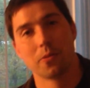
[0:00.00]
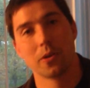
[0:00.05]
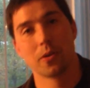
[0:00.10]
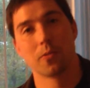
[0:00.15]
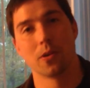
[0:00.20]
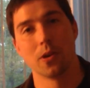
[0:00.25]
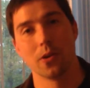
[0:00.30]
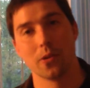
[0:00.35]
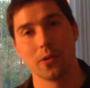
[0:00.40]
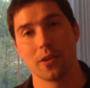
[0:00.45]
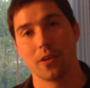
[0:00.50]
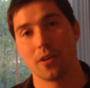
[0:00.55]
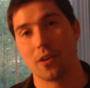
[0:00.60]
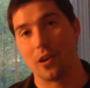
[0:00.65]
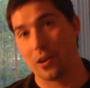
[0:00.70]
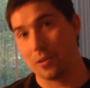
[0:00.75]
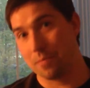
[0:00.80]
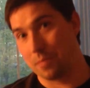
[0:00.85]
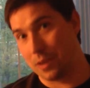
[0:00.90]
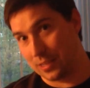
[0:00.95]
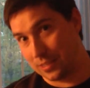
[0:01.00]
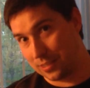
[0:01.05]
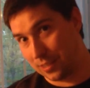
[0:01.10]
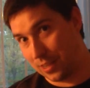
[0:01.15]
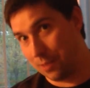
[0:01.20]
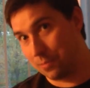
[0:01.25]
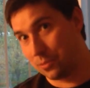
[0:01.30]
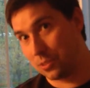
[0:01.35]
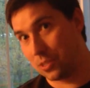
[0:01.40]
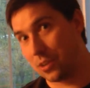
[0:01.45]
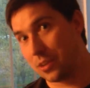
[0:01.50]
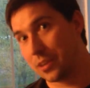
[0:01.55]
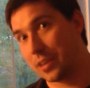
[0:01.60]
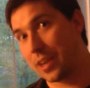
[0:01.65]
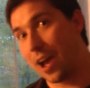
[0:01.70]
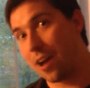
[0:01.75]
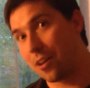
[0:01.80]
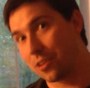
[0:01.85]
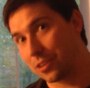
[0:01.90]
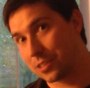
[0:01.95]
We wrote on my Samsung
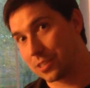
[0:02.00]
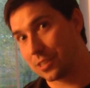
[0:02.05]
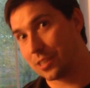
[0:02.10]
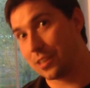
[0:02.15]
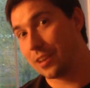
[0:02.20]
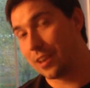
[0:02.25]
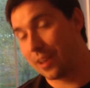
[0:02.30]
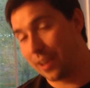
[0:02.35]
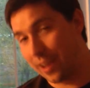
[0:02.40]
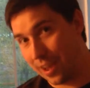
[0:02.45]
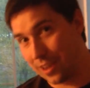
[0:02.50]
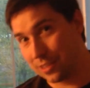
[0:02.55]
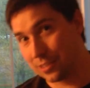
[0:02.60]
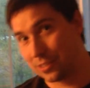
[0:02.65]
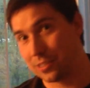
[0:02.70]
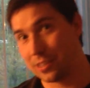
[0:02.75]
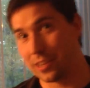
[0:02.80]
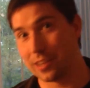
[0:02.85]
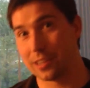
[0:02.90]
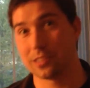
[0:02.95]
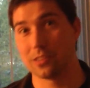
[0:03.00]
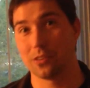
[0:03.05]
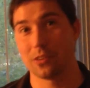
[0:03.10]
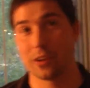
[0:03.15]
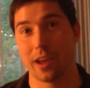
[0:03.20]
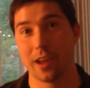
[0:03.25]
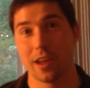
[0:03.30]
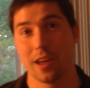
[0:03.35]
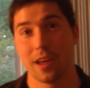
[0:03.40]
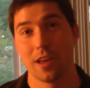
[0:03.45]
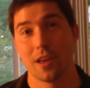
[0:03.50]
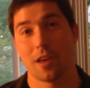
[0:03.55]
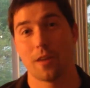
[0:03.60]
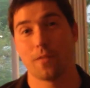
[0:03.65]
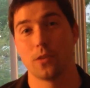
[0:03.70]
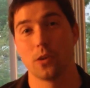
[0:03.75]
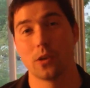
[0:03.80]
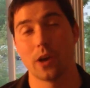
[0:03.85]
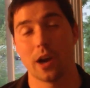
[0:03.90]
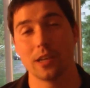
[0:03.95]
Galaxy S6, okay?
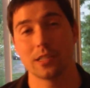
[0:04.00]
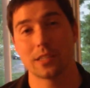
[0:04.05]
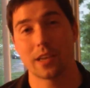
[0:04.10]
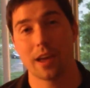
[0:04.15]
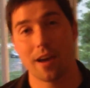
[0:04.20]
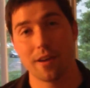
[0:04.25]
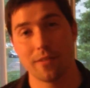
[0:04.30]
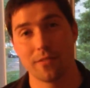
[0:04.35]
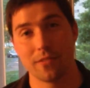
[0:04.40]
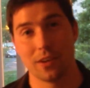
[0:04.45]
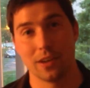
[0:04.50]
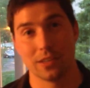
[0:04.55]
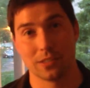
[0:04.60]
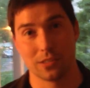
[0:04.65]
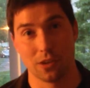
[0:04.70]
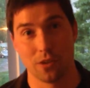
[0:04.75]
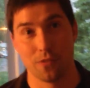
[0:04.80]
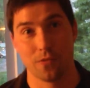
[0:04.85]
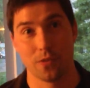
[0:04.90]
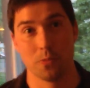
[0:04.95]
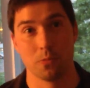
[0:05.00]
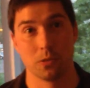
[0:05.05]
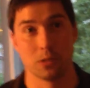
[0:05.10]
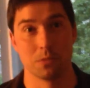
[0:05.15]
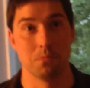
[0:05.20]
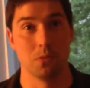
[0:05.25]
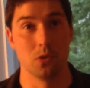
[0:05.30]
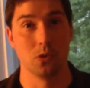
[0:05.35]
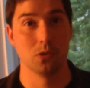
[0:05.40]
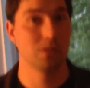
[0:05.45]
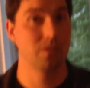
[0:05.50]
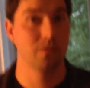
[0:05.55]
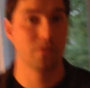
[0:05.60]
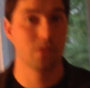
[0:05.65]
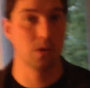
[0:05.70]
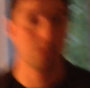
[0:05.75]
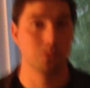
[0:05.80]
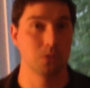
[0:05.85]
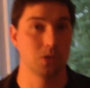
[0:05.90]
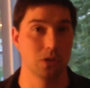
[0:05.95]
If you guys have a cell phone, which most of
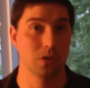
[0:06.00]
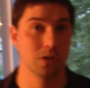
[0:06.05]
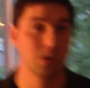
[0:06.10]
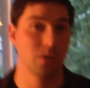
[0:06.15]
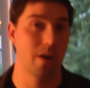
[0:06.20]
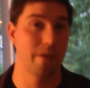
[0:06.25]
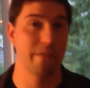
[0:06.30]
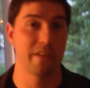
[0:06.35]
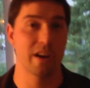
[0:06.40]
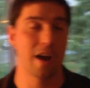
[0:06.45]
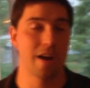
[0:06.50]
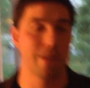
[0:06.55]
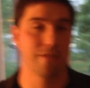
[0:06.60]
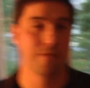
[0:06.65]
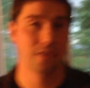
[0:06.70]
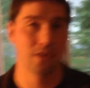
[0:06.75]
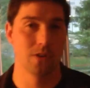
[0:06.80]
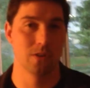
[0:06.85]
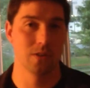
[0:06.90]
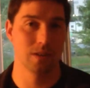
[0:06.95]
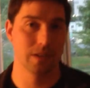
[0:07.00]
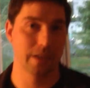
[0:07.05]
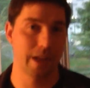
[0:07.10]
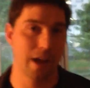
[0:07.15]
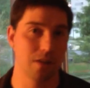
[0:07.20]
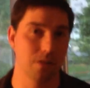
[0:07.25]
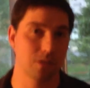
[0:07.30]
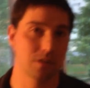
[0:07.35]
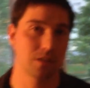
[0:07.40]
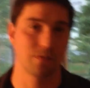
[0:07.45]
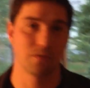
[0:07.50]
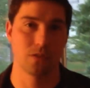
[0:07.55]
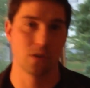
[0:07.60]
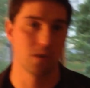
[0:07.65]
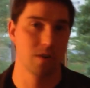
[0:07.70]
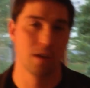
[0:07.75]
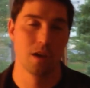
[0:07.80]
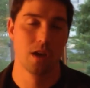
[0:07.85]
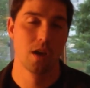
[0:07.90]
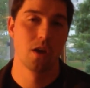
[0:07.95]
you I'm sure do, have an iPhone, Galaxy
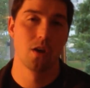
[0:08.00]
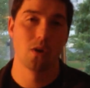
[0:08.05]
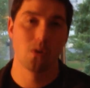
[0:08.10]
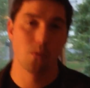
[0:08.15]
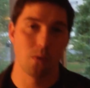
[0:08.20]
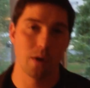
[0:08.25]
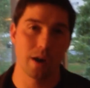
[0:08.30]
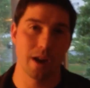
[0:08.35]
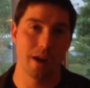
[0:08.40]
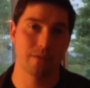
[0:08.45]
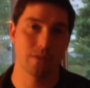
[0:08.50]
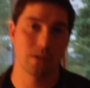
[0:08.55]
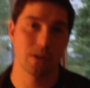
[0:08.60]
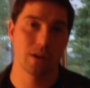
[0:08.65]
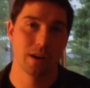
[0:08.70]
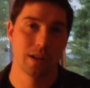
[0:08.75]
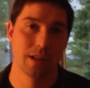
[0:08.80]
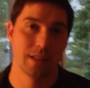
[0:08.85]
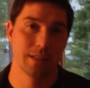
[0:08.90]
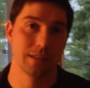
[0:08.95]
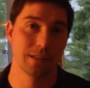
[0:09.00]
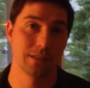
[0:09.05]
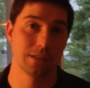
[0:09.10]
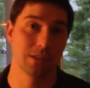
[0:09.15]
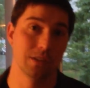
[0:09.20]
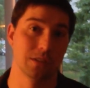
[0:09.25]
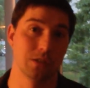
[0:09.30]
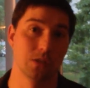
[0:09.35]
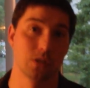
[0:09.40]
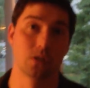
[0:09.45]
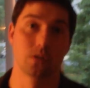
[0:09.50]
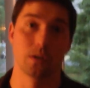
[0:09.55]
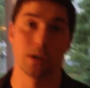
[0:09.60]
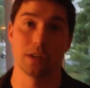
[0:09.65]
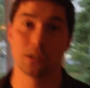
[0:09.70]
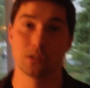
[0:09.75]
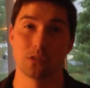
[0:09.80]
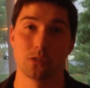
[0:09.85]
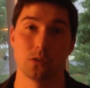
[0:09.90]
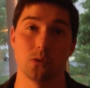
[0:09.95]
phone, whatever, this is your
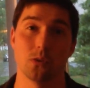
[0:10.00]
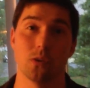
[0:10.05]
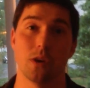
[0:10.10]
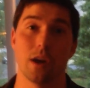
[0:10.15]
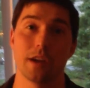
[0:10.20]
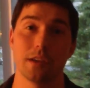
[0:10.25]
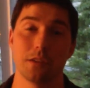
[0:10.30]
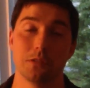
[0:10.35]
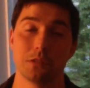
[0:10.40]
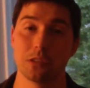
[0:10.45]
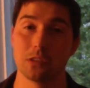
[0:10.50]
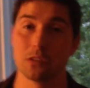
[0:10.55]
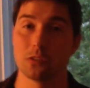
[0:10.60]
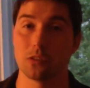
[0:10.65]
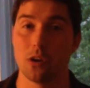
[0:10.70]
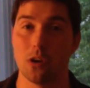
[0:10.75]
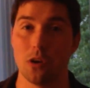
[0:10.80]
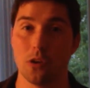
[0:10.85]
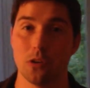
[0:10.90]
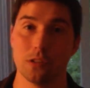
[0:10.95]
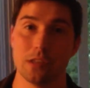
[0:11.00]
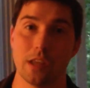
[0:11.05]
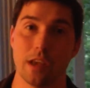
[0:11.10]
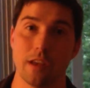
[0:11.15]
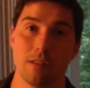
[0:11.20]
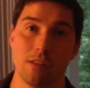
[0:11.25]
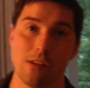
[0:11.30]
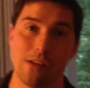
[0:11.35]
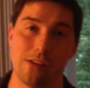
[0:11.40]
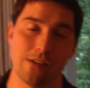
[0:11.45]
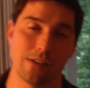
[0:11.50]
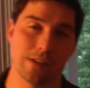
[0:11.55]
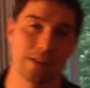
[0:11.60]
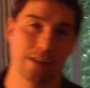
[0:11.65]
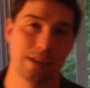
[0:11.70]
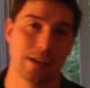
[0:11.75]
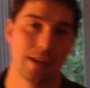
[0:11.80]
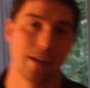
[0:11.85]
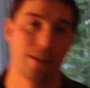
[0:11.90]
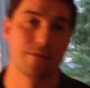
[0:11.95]
greatest tool. I use this all day
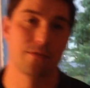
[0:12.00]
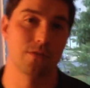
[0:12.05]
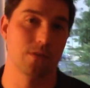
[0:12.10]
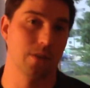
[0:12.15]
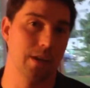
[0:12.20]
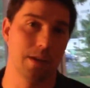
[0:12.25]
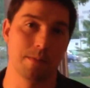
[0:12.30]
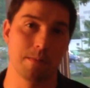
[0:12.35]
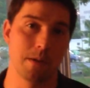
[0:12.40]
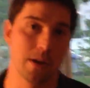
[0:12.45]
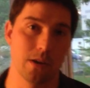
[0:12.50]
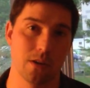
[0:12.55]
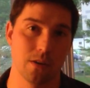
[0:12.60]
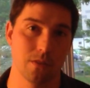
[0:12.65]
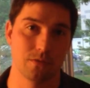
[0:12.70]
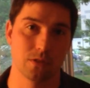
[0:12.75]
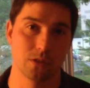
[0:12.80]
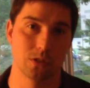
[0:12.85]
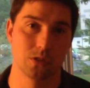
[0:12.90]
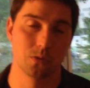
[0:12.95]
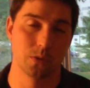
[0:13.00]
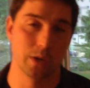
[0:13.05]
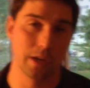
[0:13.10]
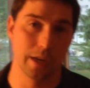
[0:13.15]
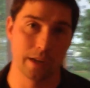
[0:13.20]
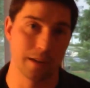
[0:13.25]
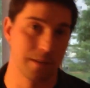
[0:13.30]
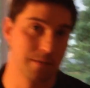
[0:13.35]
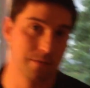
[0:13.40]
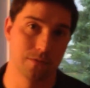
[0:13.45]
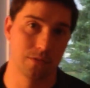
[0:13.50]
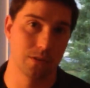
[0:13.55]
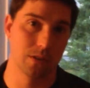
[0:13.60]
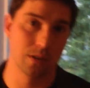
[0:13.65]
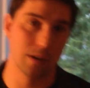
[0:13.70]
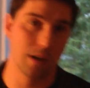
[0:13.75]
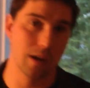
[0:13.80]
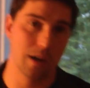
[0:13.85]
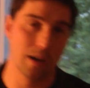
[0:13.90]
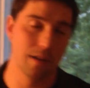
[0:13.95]
long for email, for tweeting,
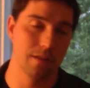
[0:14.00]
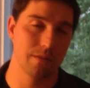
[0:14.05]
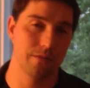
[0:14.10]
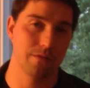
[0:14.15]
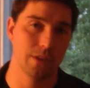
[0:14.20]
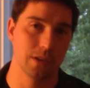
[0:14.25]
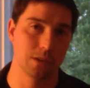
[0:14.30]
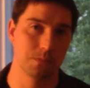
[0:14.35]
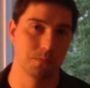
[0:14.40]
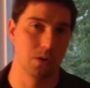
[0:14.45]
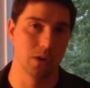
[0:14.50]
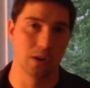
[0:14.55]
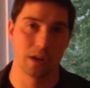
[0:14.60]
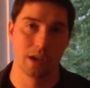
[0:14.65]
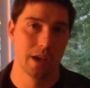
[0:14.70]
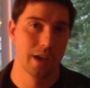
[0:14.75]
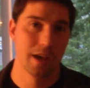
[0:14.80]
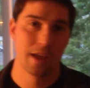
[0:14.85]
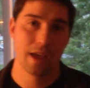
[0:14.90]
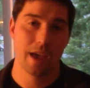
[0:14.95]
for Facebook,